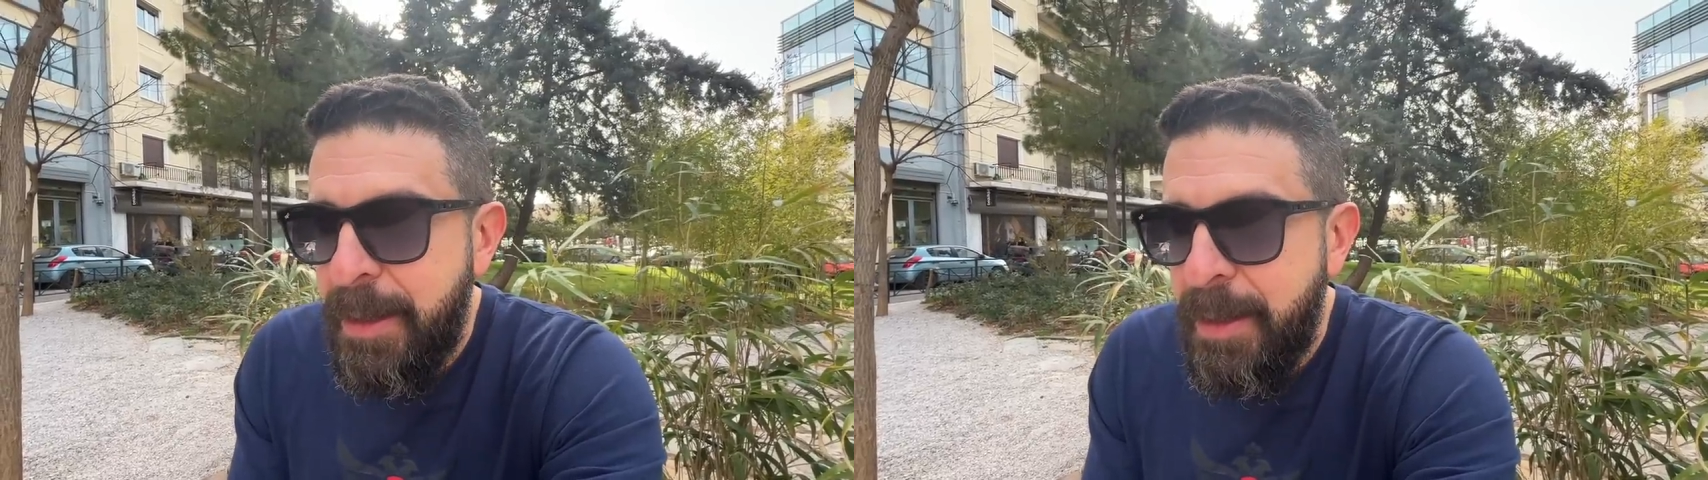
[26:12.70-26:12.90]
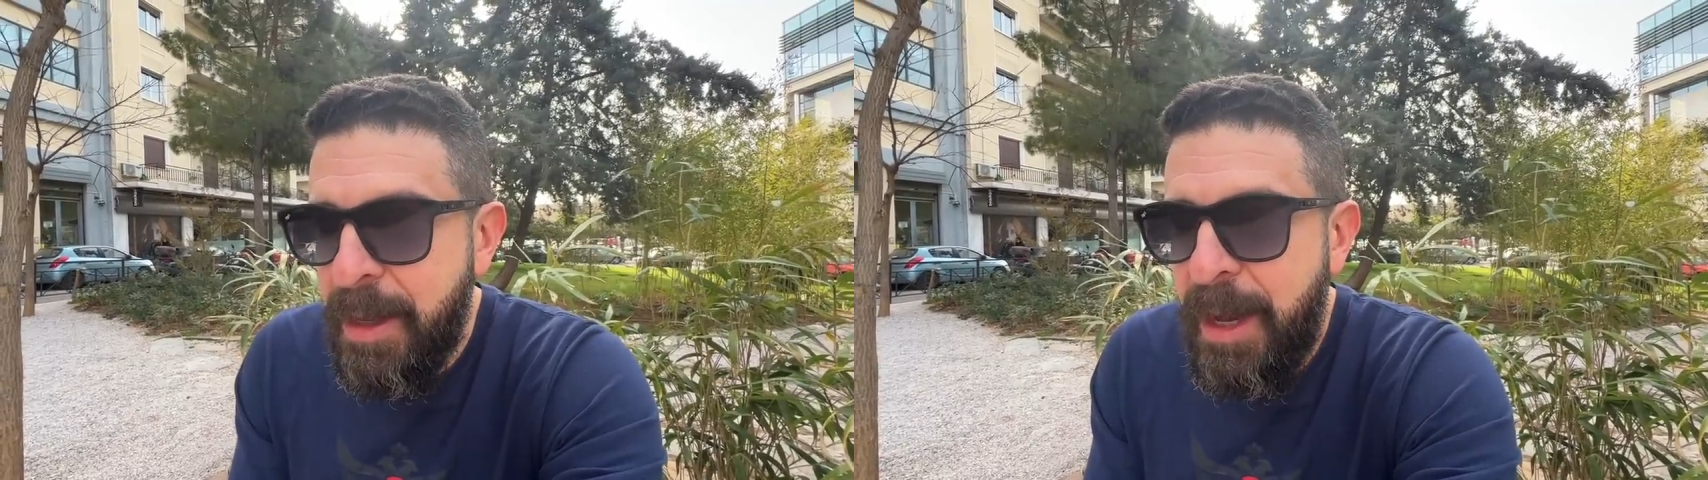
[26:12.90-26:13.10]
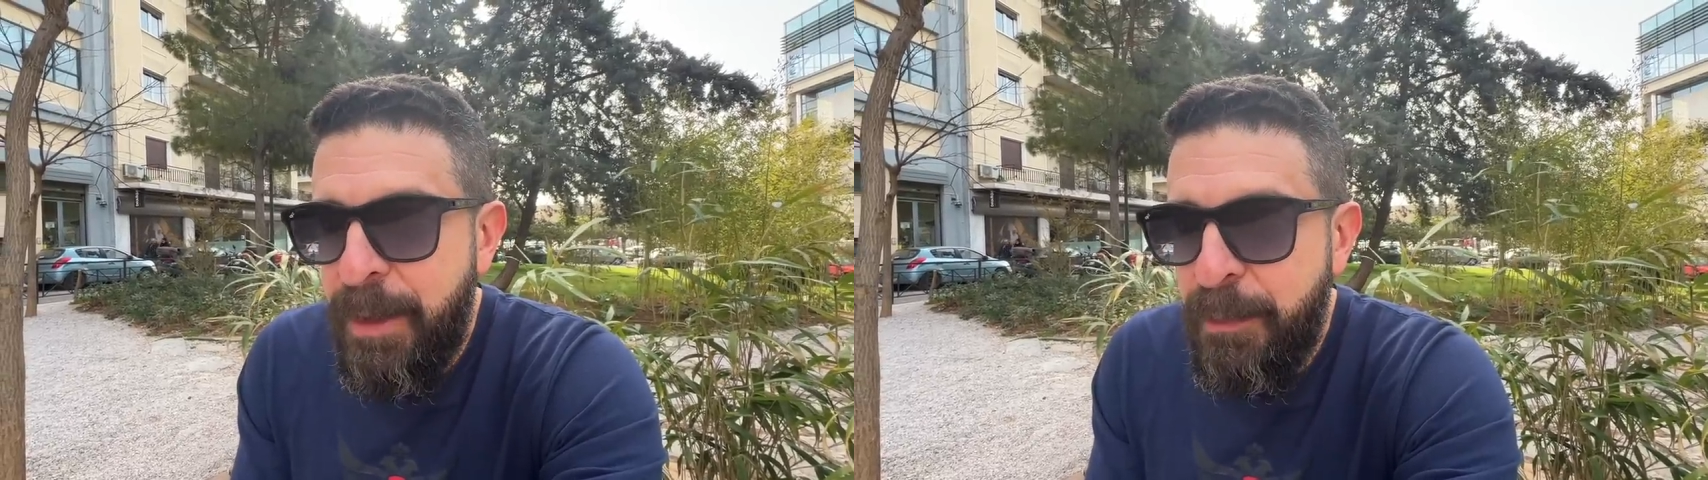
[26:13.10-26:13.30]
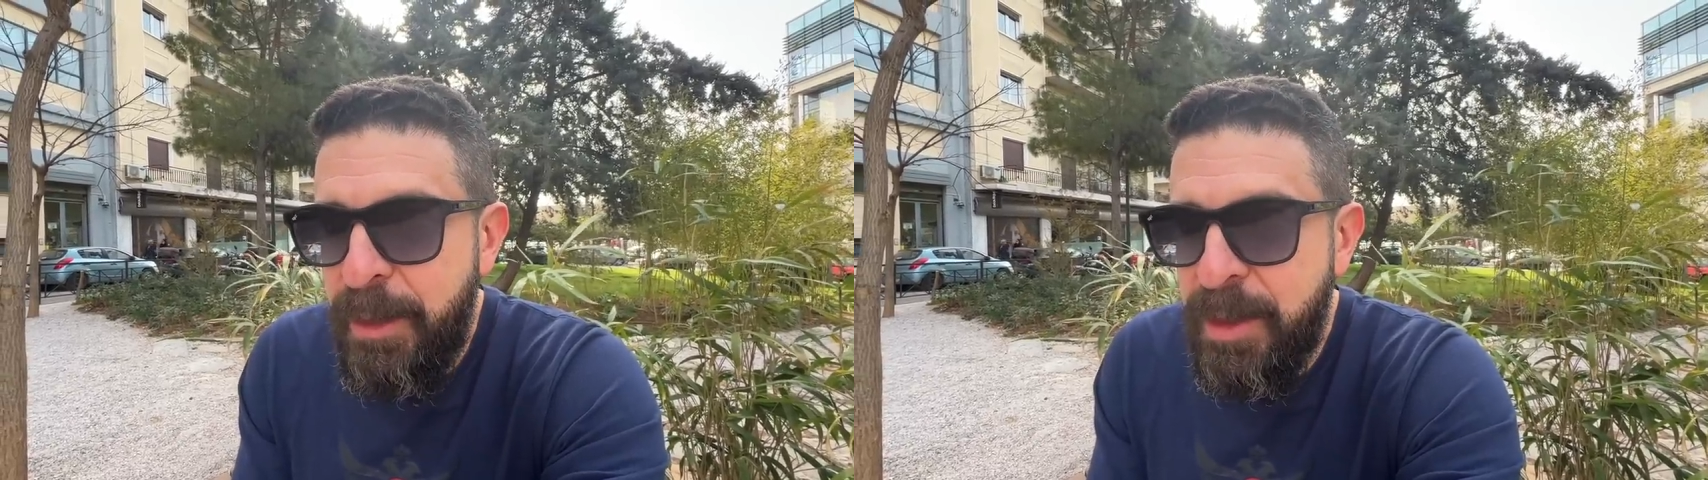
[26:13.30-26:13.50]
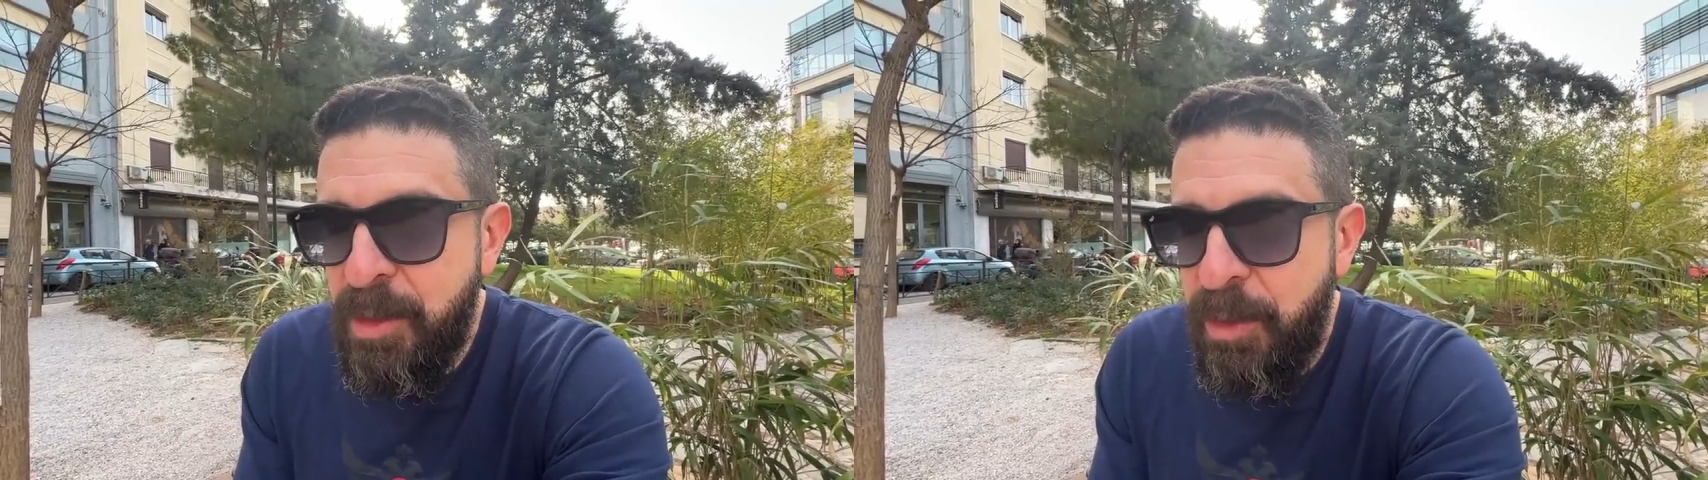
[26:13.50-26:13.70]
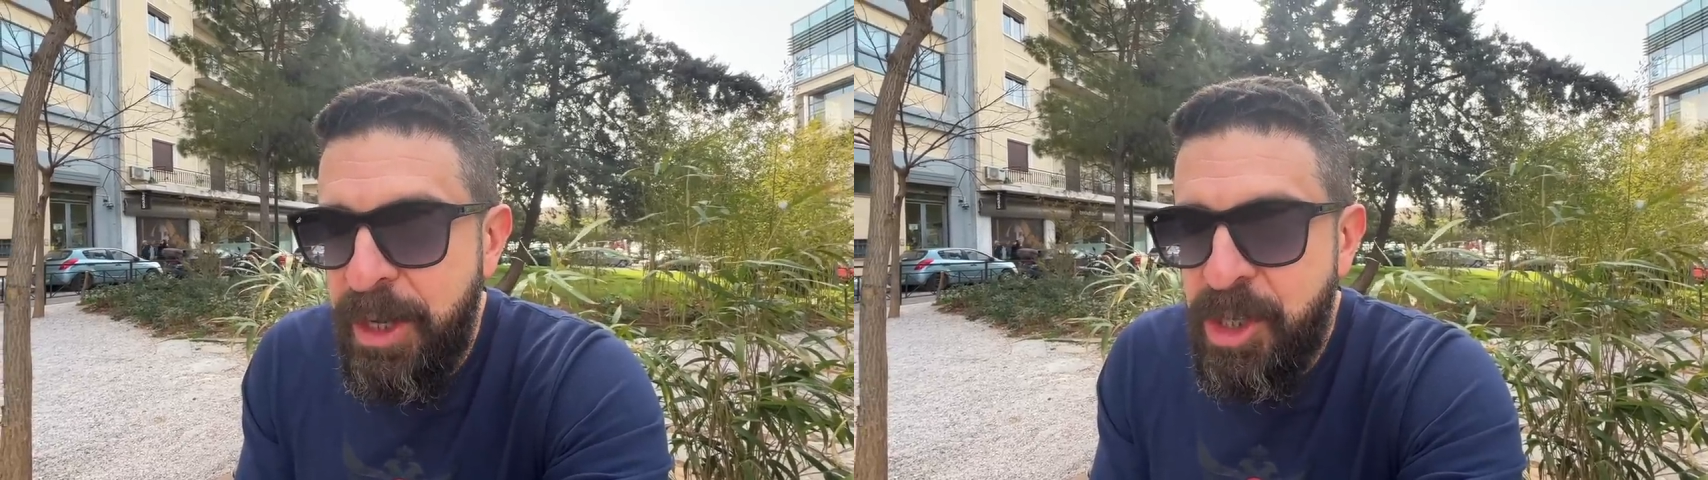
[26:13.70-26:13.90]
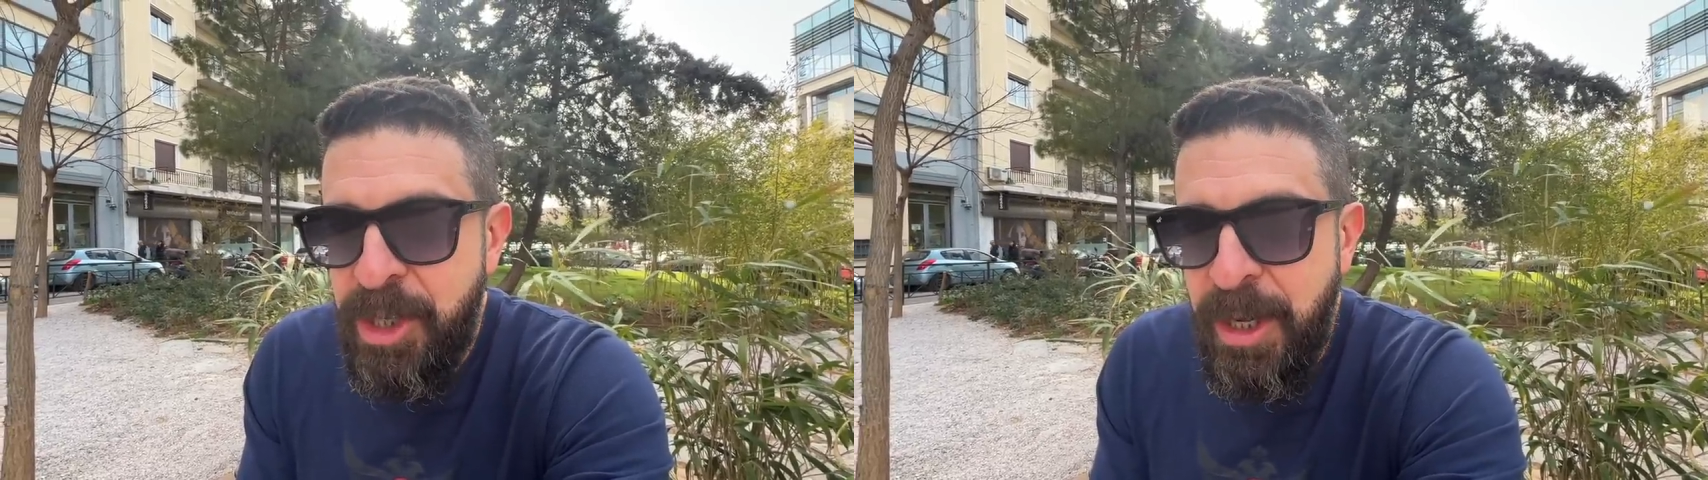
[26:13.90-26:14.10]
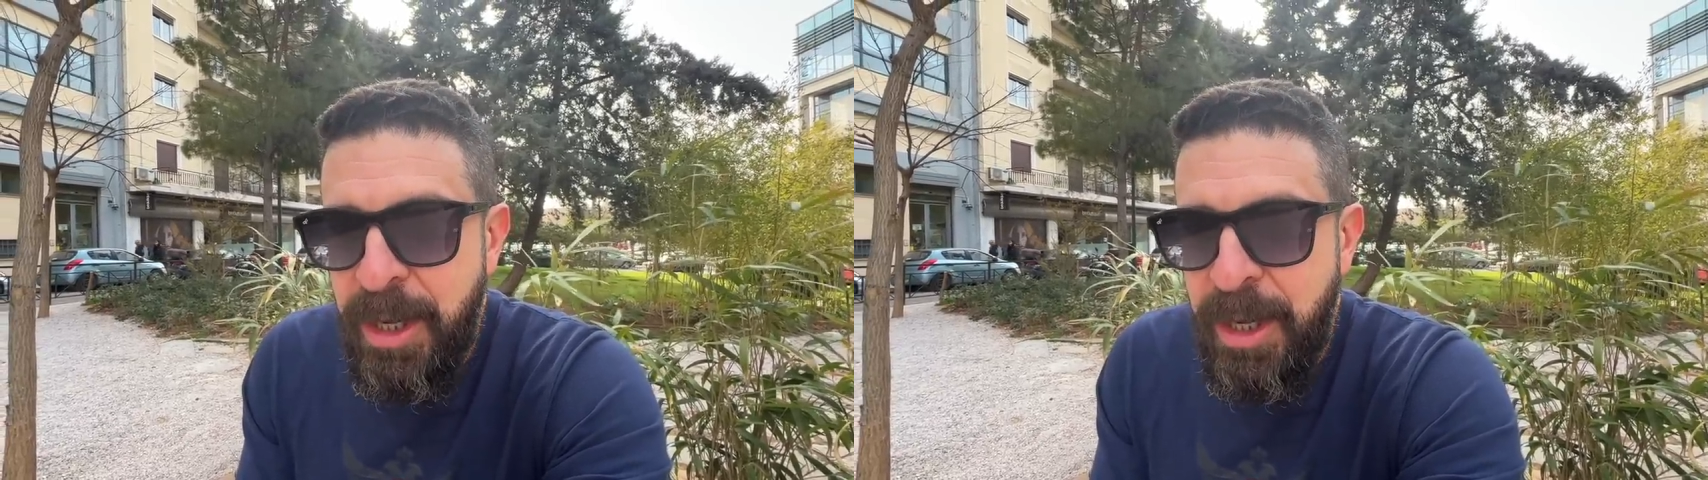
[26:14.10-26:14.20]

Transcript: the conflicts reach